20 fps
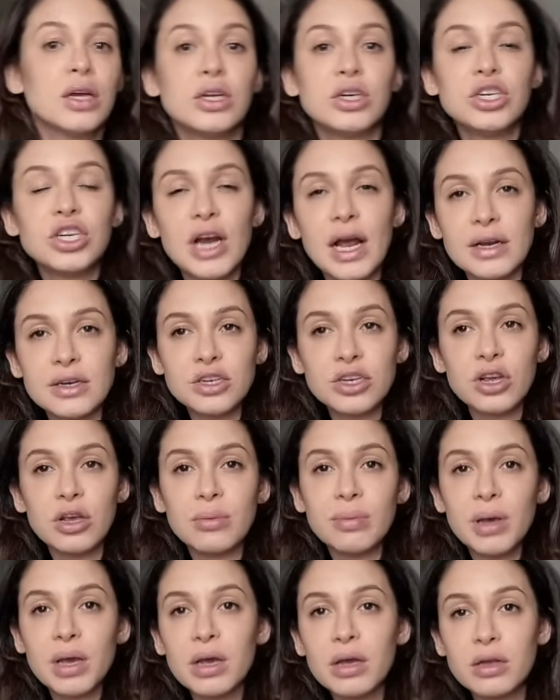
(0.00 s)
chat to you
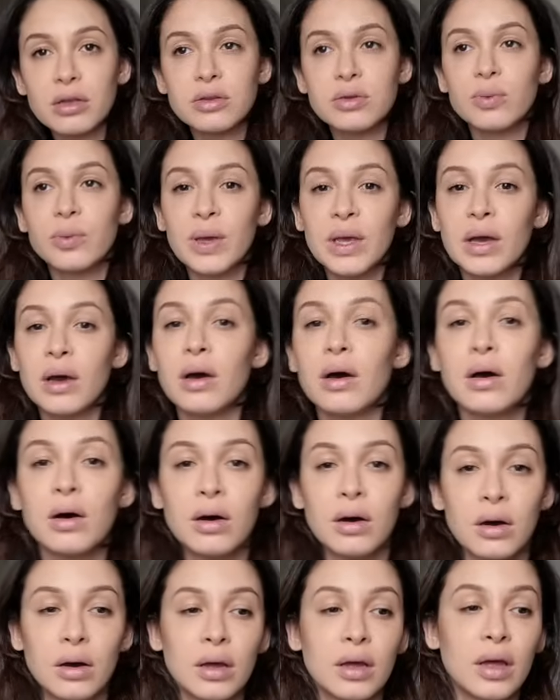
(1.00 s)
because we
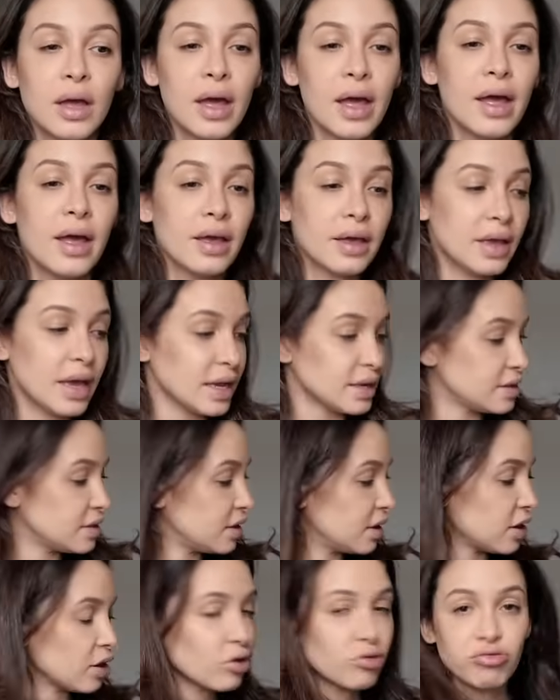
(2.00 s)
are
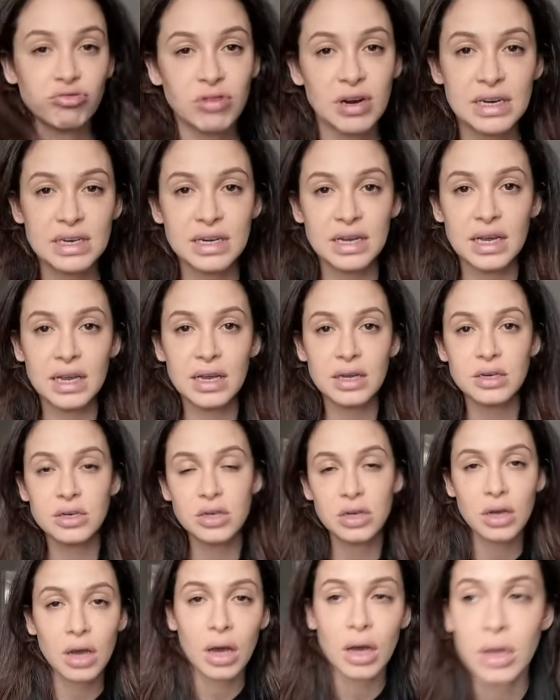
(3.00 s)
getting ready to
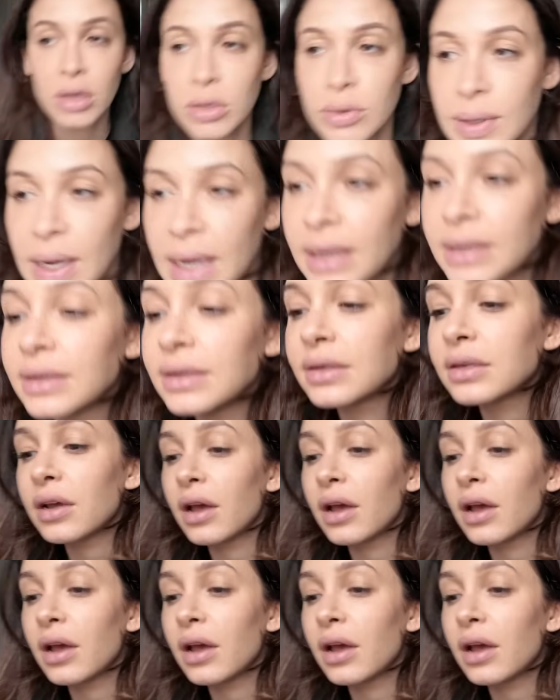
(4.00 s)
go, and